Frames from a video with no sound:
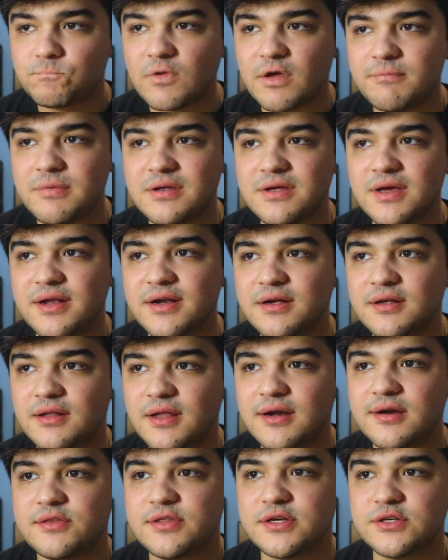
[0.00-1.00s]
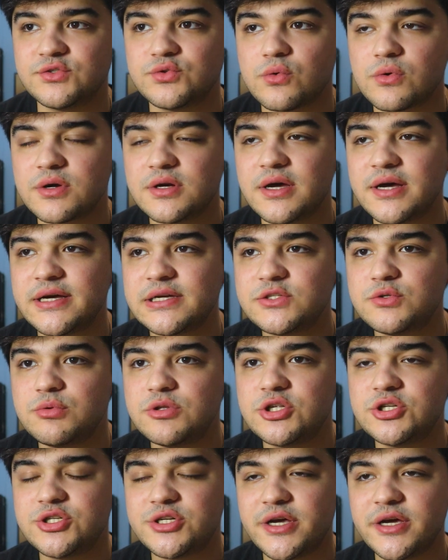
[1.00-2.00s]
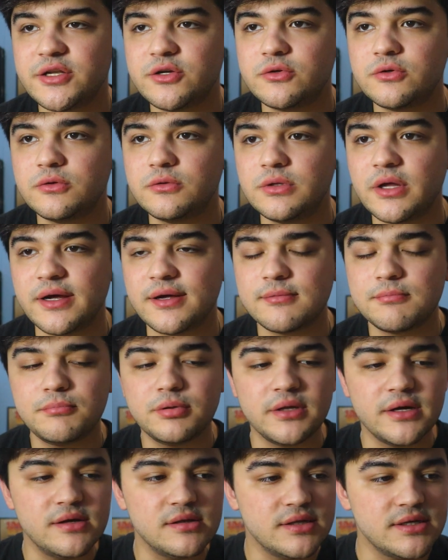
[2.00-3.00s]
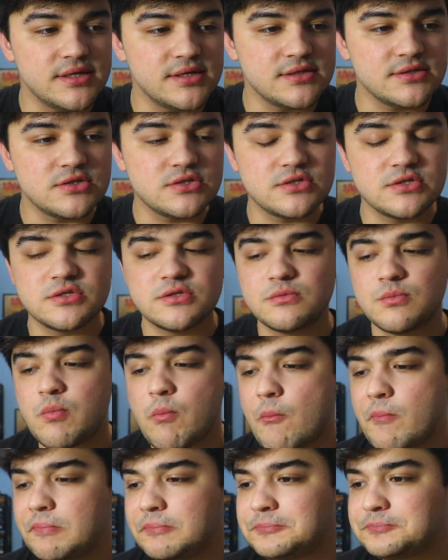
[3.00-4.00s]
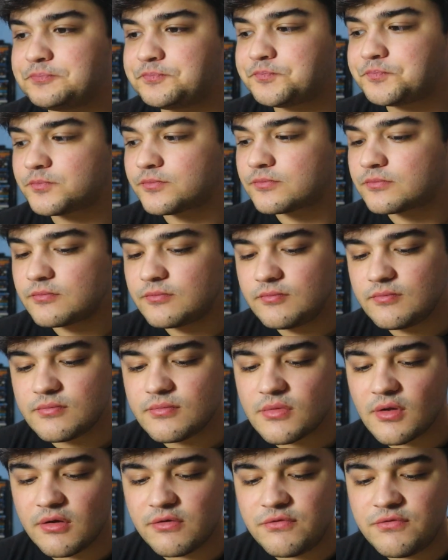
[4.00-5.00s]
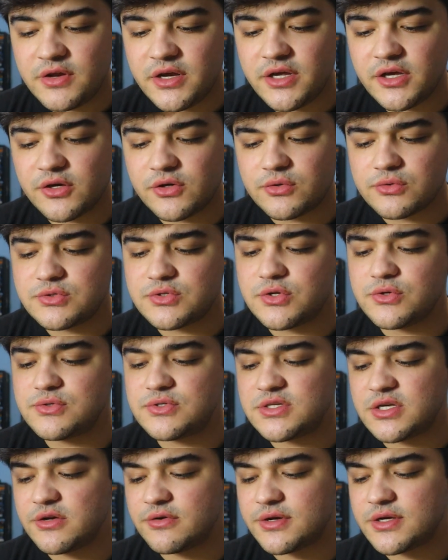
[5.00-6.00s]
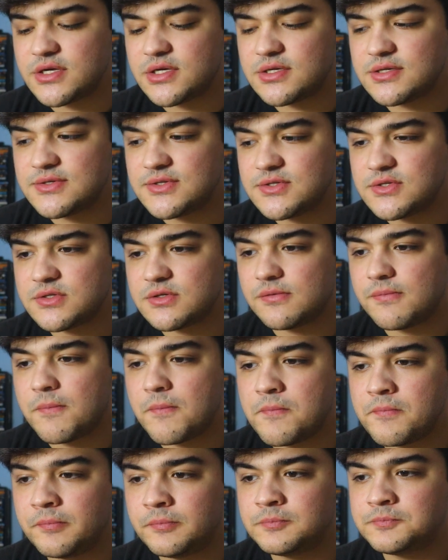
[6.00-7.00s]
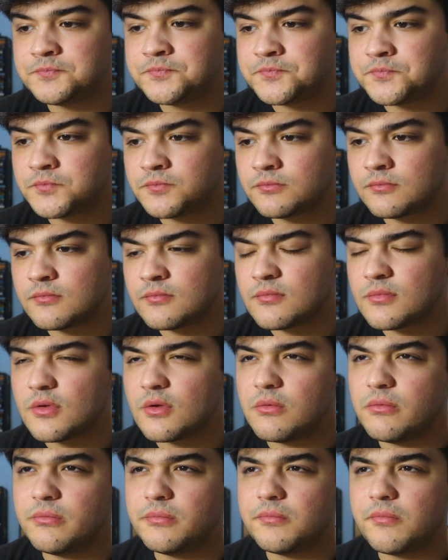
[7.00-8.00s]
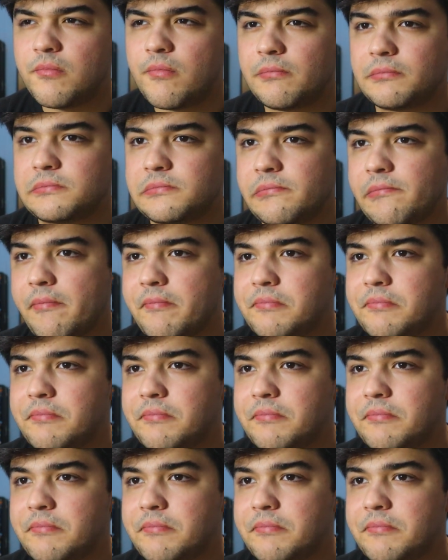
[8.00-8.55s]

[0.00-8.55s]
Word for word: I've been getting a lot of things organized with the channel, like playlists, videos, new series. Mm.